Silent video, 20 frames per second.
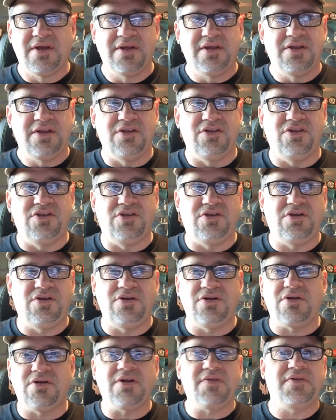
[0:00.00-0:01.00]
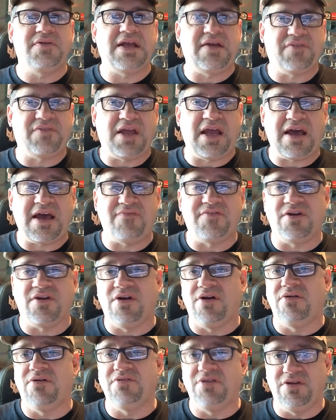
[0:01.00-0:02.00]
You don't even have to have your
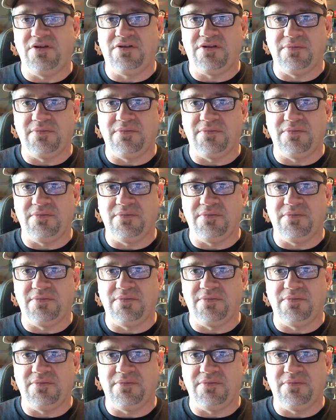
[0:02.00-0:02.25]
own YouTube